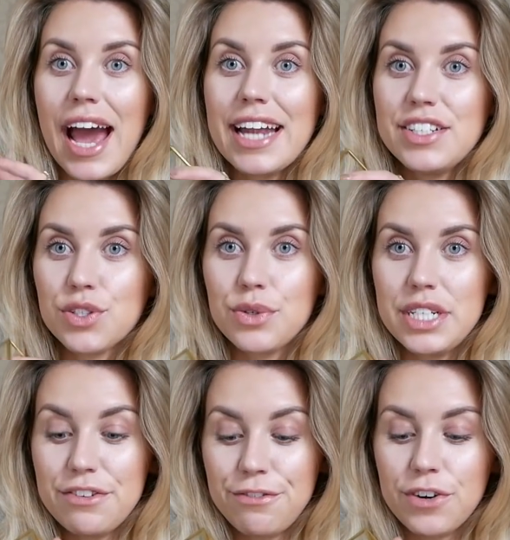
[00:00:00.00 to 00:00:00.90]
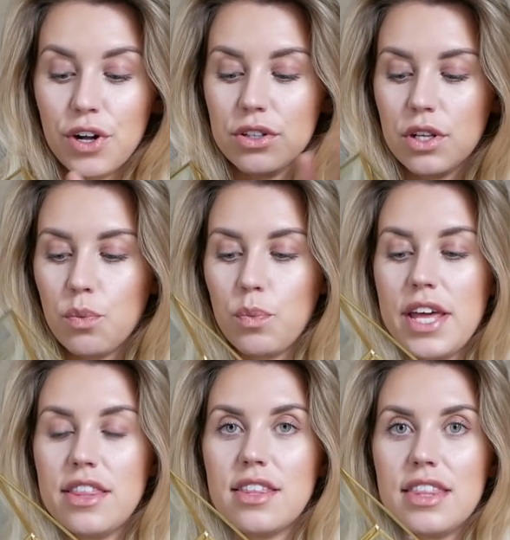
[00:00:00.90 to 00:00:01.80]
and it's already full
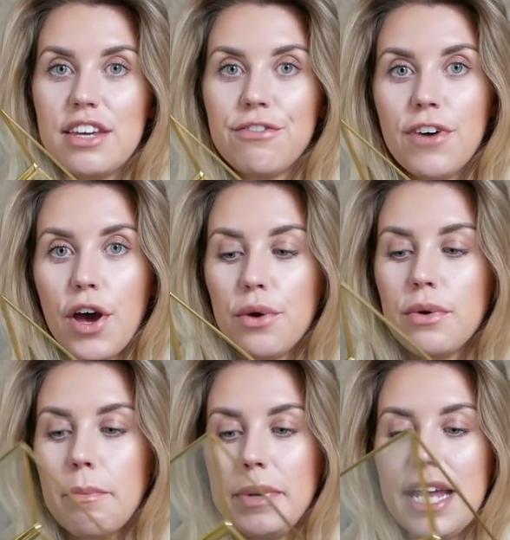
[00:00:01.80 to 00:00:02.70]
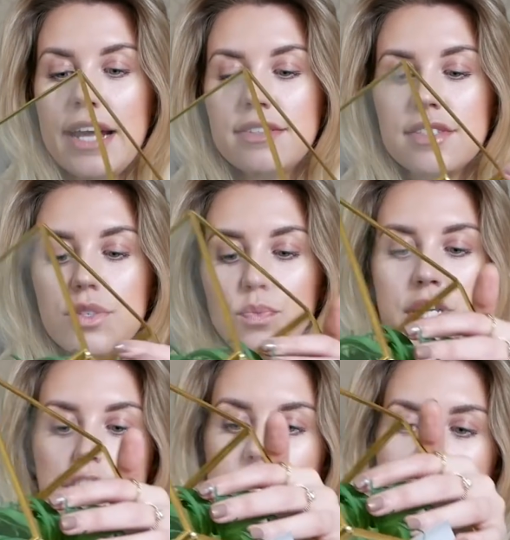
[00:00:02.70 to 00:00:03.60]
with the faux plants,
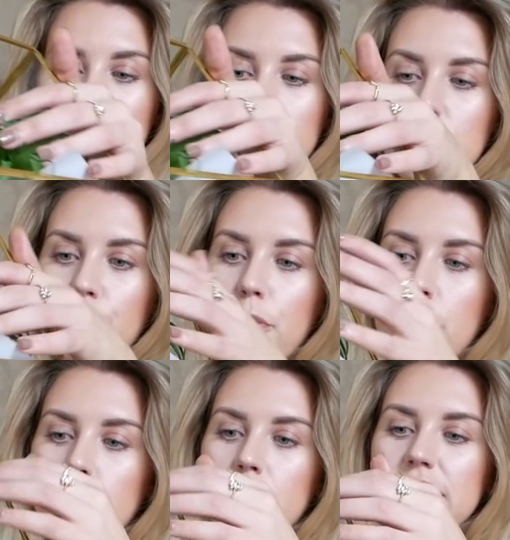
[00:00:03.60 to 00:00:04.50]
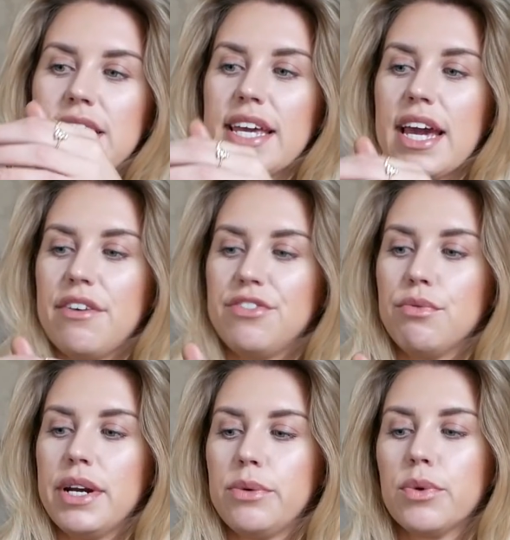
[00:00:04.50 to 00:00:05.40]
which I'm sure you could probably take out if
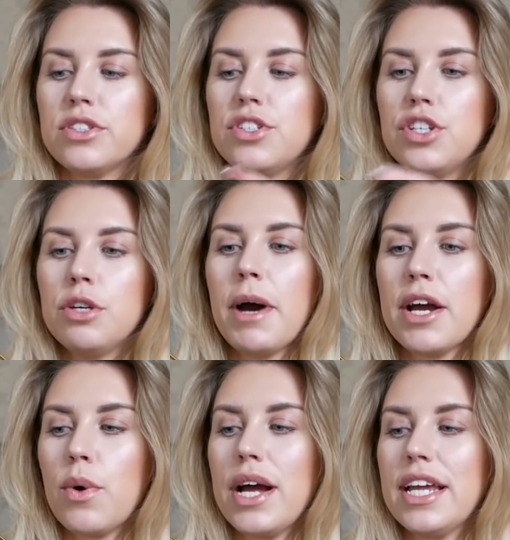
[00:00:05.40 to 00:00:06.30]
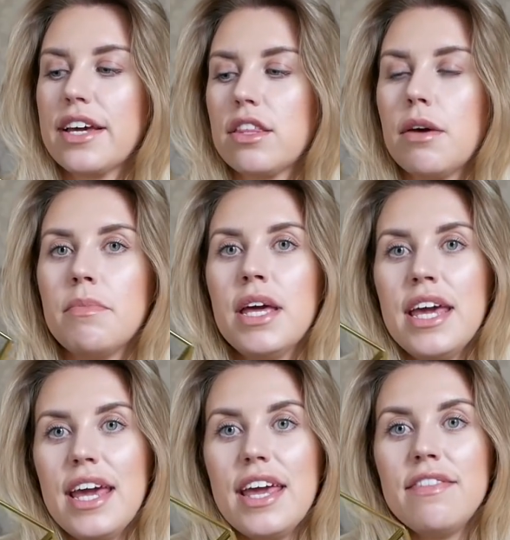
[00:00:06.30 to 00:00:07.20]
you really wanted to, but I quite like them
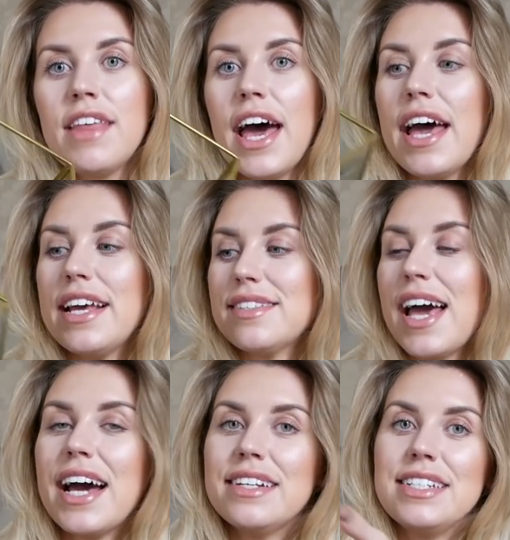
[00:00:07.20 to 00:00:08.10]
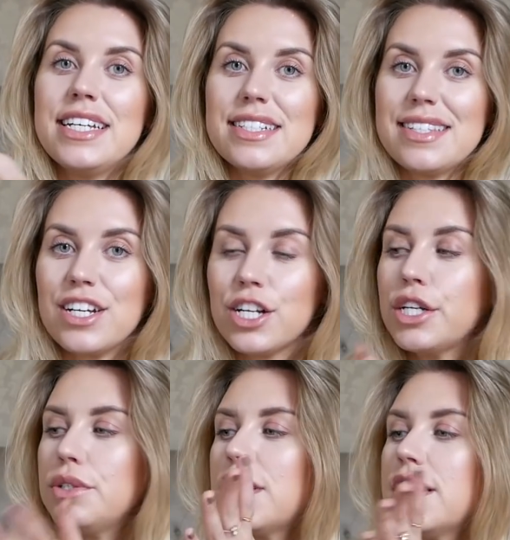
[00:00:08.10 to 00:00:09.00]
in there. It's handy, it's
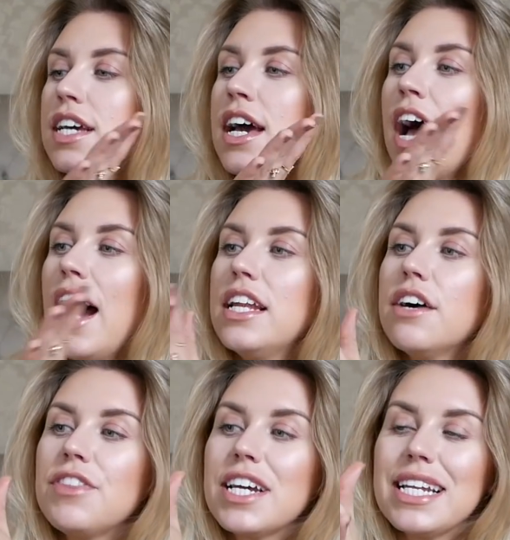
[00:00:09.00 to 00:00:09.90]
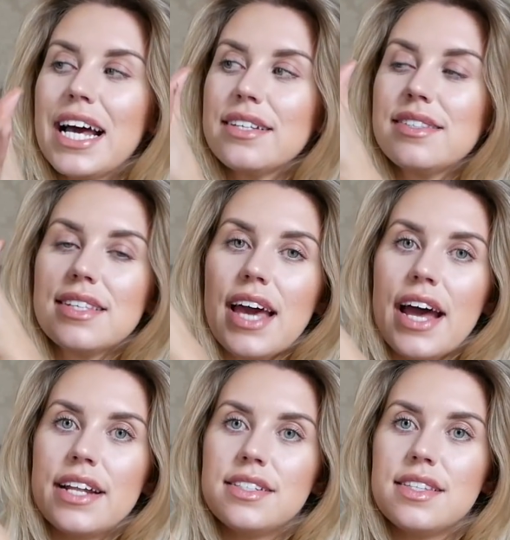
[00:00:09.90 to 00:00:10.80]
included. I love the glass
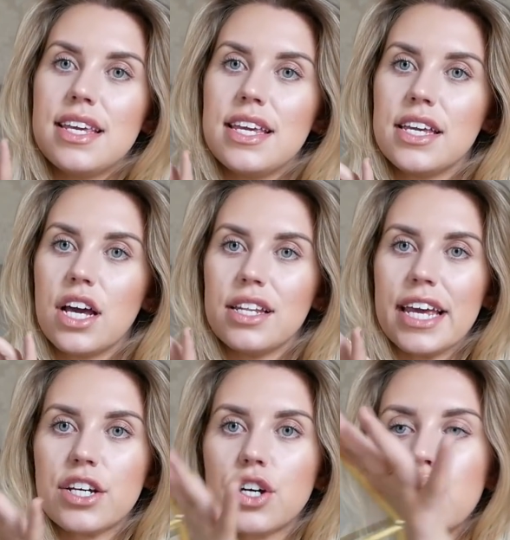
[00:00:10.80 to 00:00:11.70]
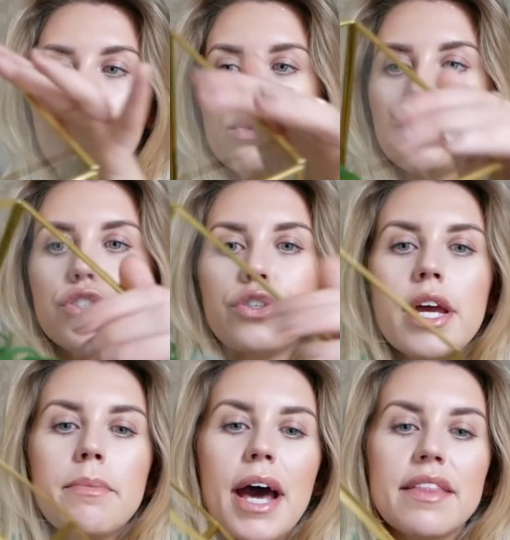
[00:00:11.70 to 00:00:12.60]
and the like gold
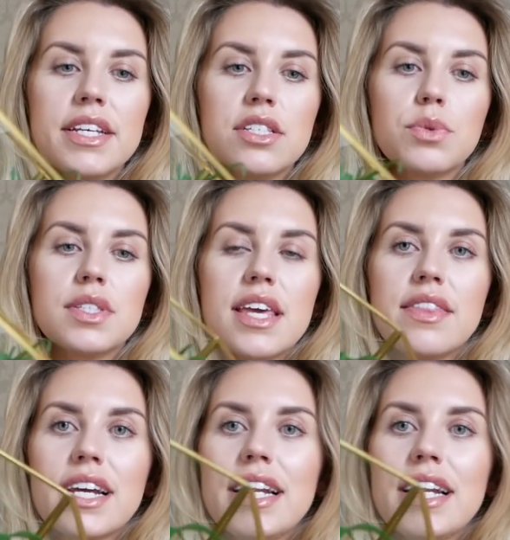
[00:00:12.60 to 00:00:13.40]
trim, and this was in the